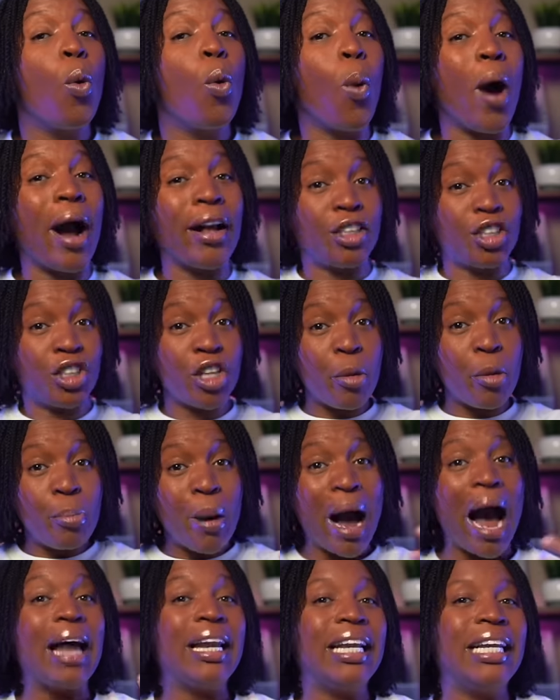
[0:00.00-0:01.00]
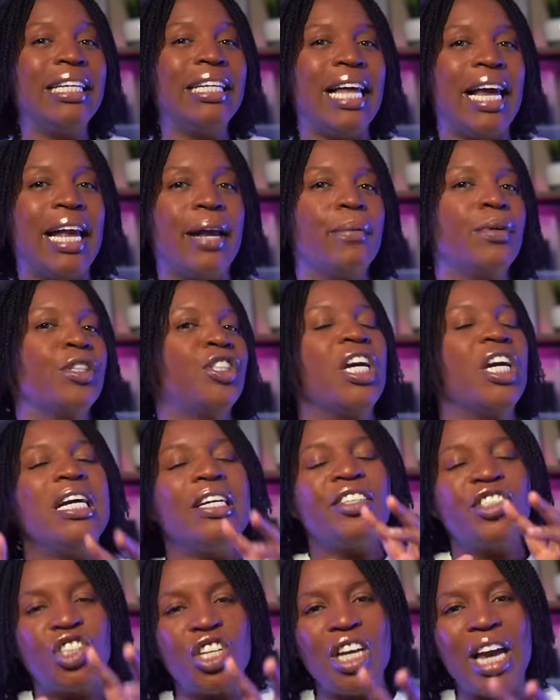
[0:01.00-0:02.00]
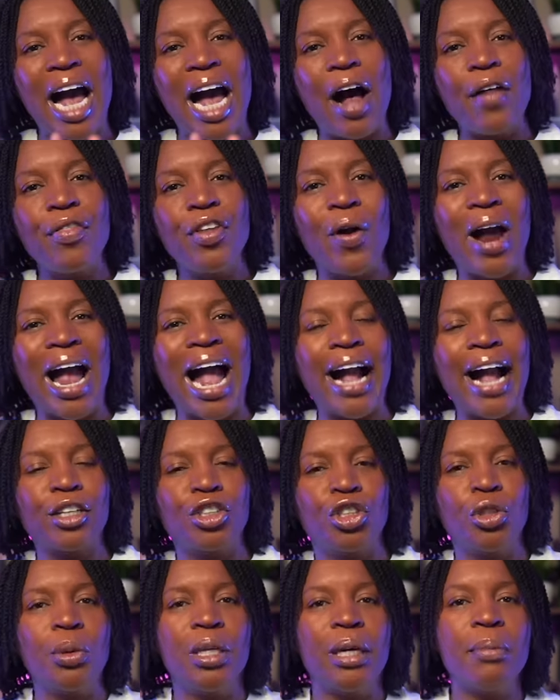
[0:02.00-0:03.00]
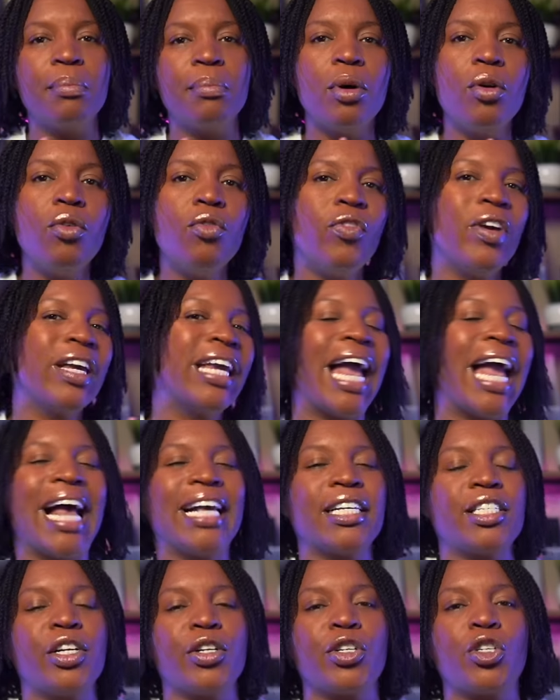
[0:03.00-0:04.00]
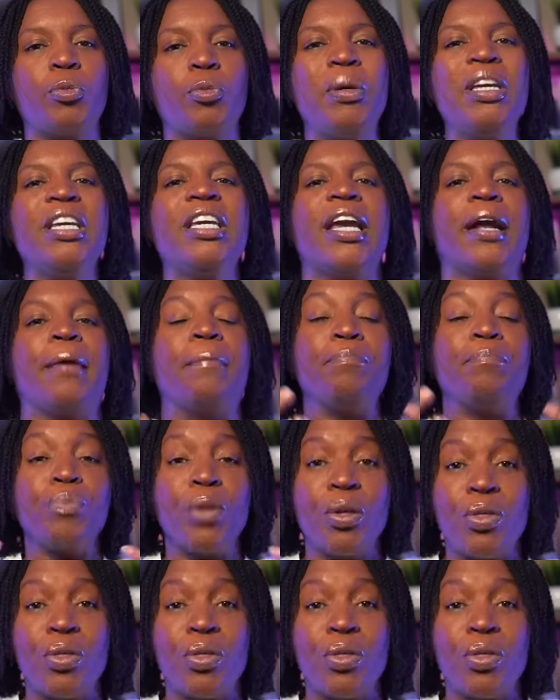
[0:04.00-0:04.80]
watch their body language, see how they're actually moving as they're speaking.